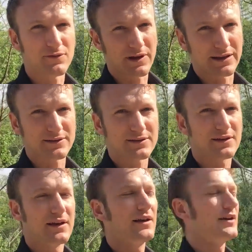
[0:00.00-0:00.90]
events.
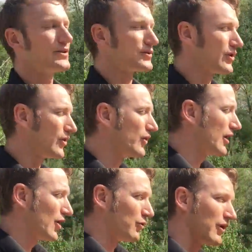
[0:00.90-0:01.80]
So
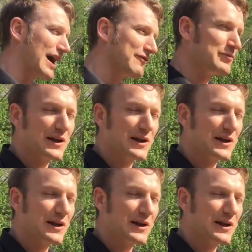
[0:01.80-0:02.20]
we'll have a